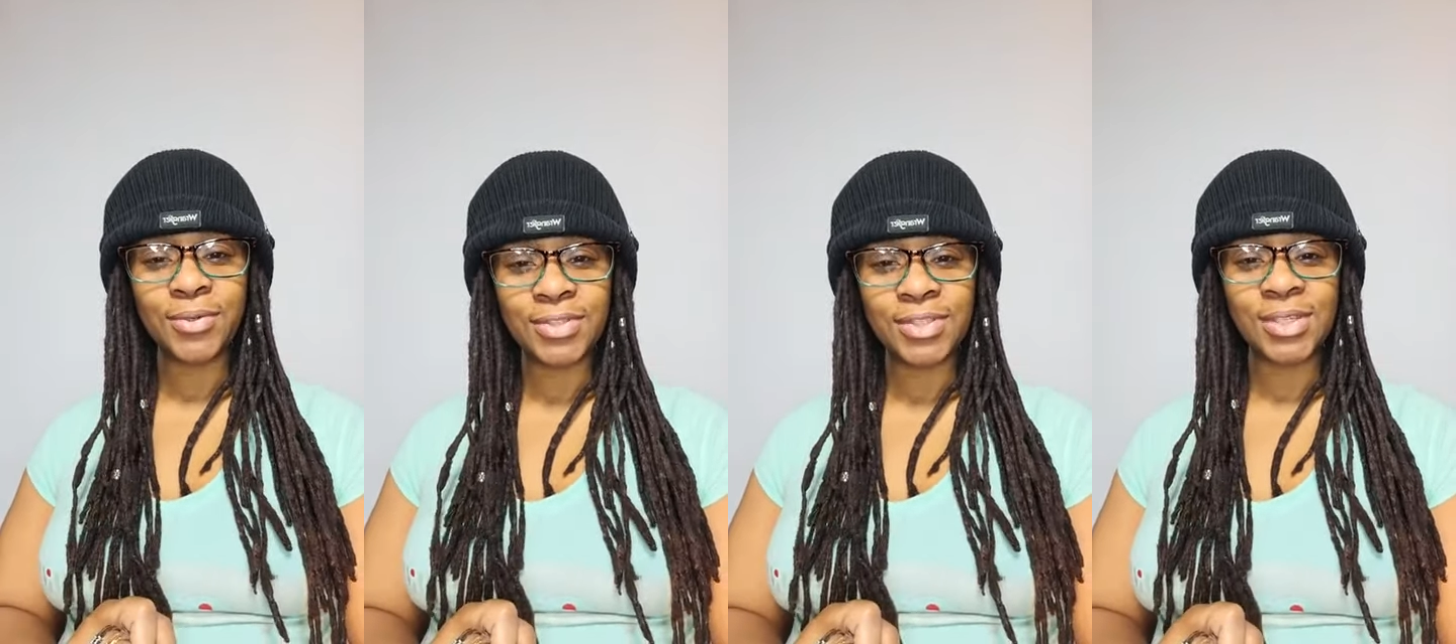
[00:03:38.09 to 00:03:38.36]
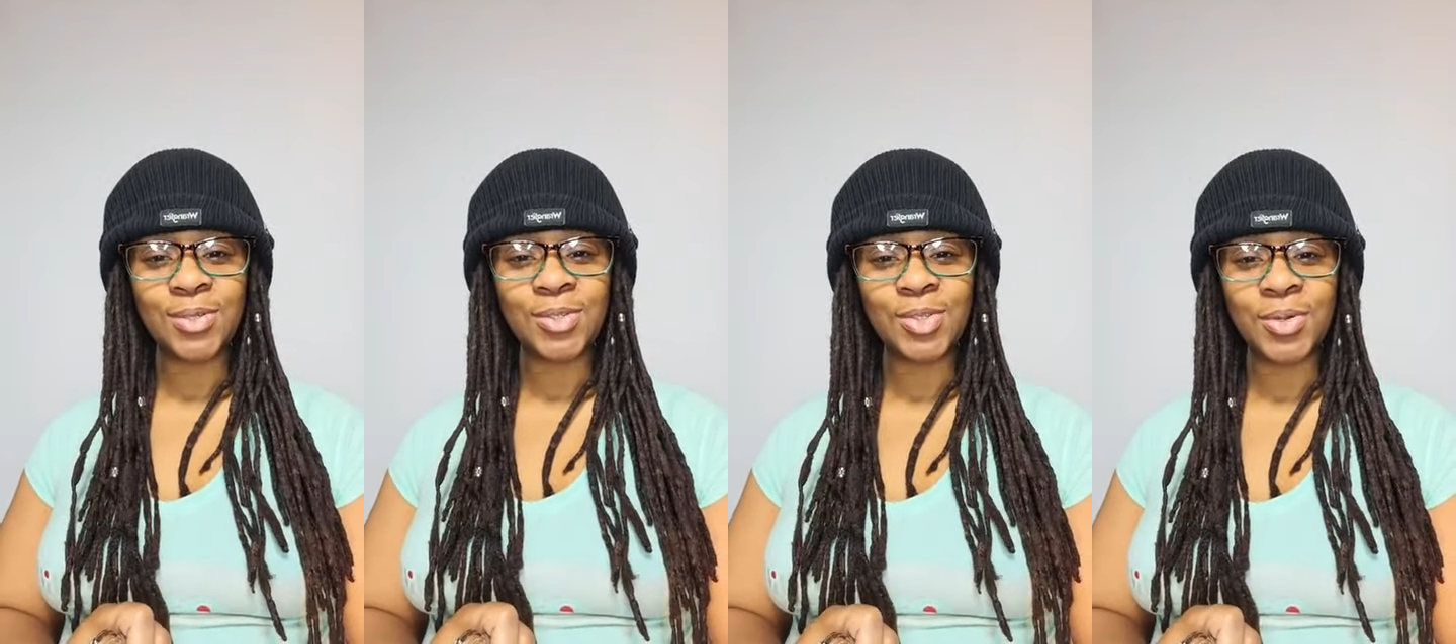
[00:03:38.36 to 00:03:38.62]

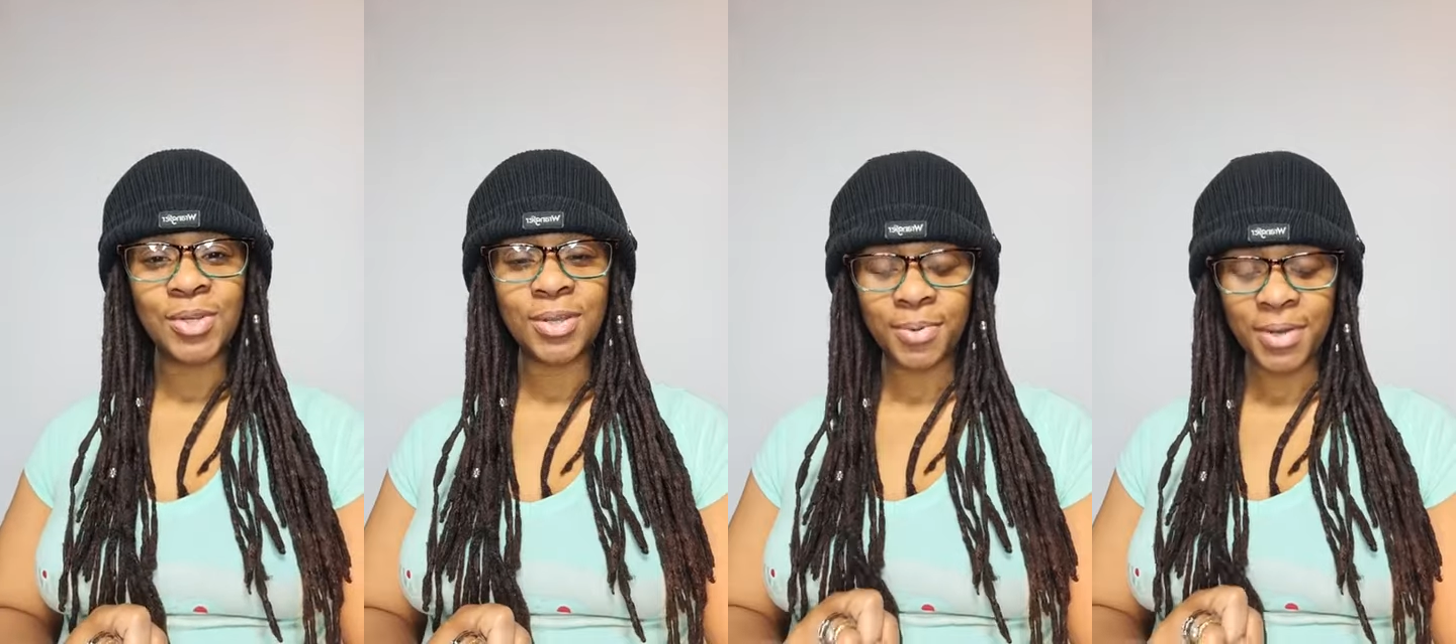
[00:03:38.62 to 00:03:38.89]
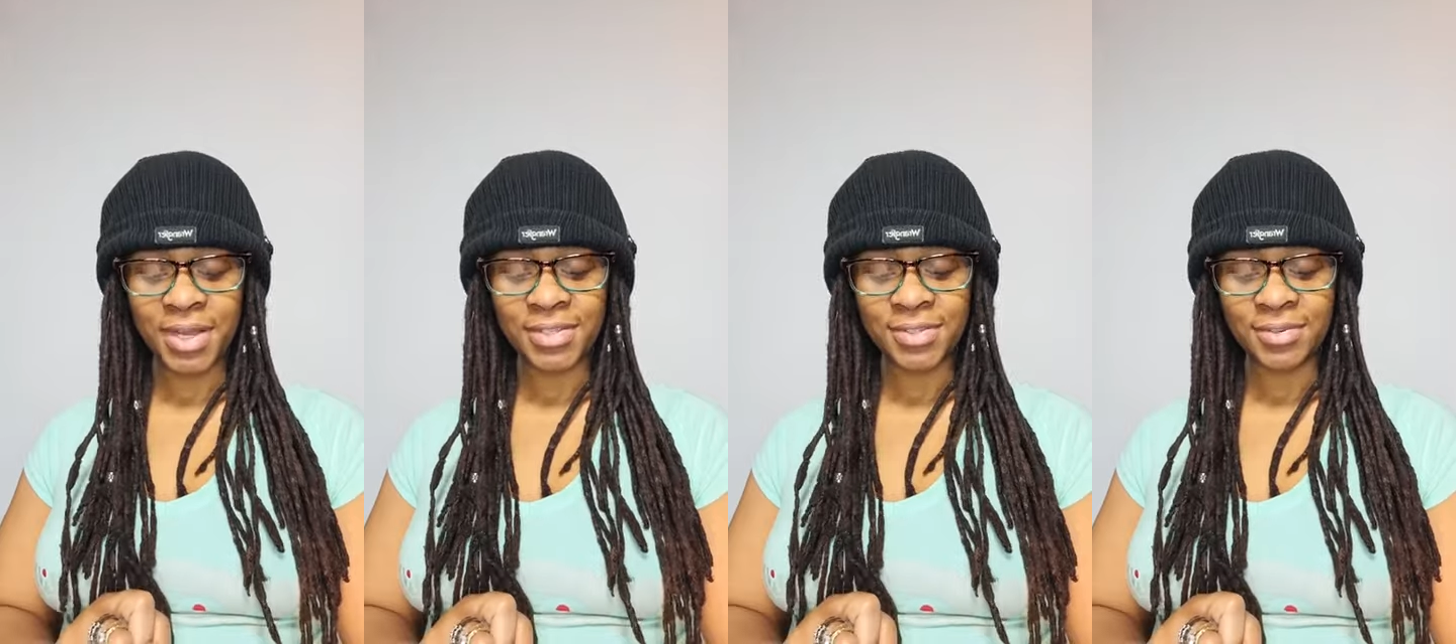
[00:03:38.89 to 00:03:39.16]
sees you in a
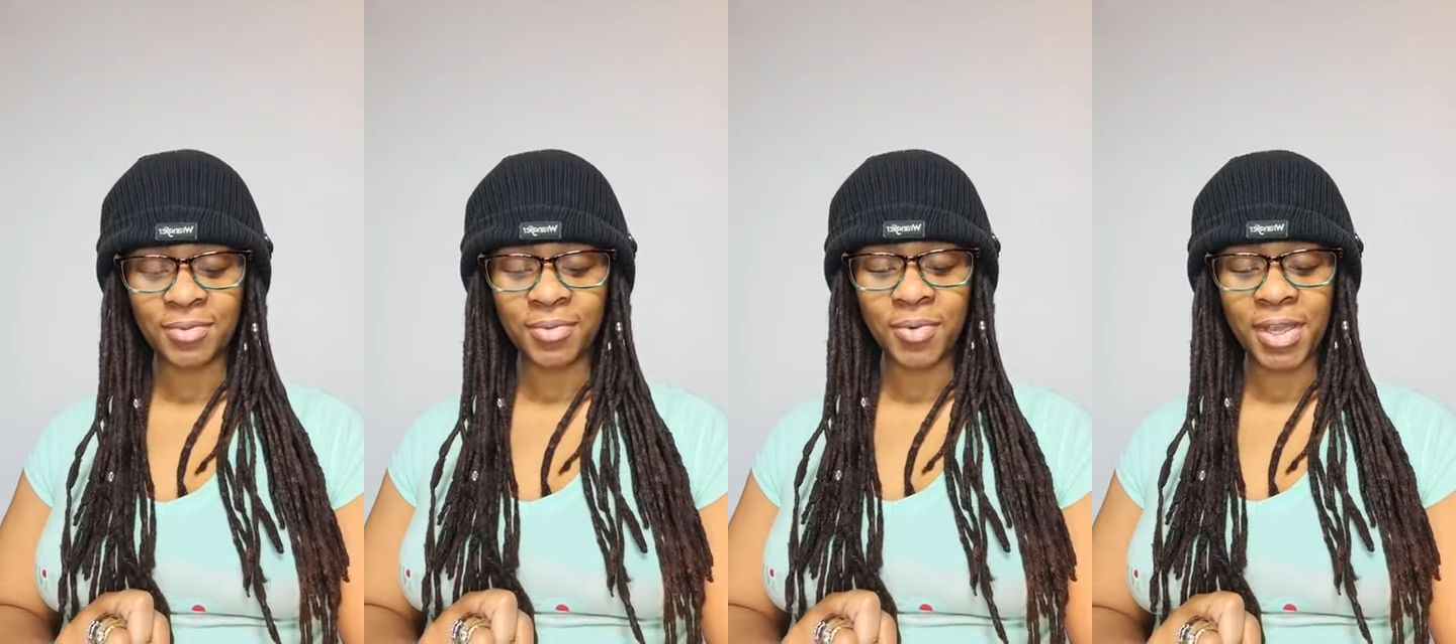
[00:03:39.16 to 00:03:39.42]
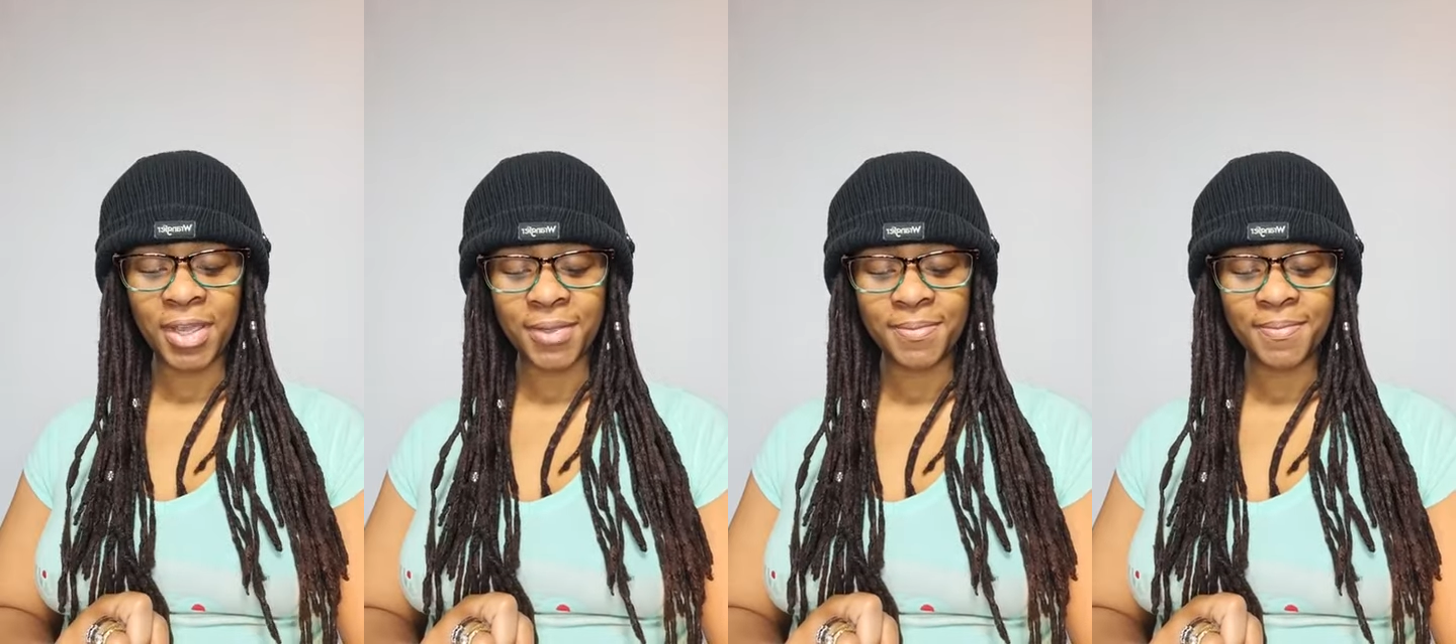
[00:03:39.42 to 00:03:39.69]
positive
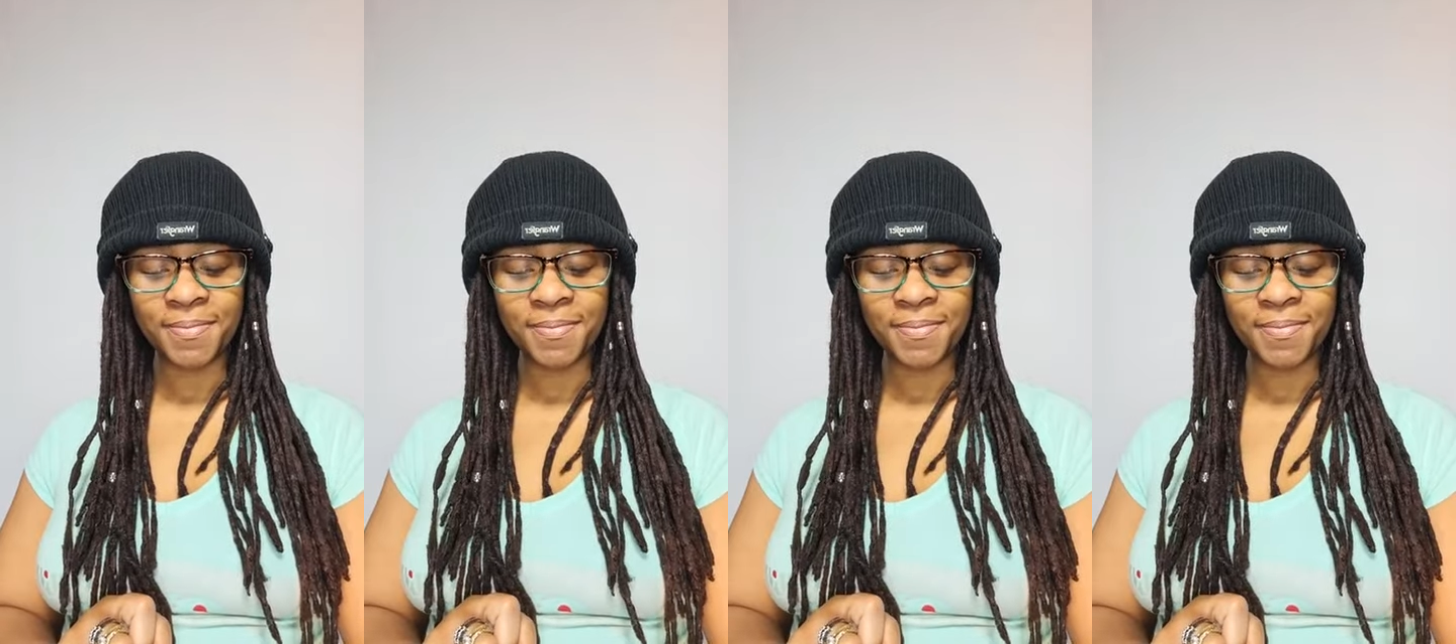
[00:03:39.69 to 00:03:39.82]
way,